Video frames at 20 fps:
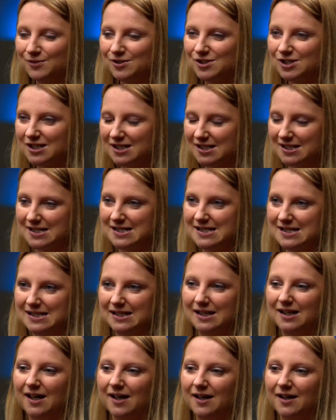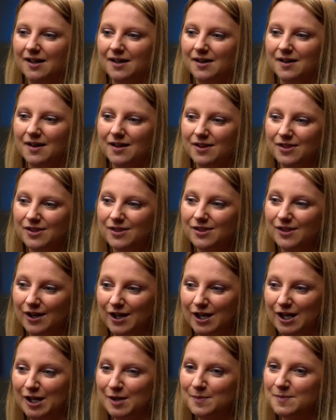would you consider
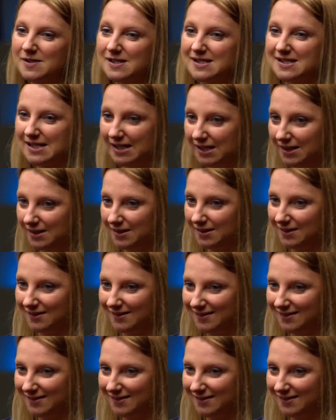30%?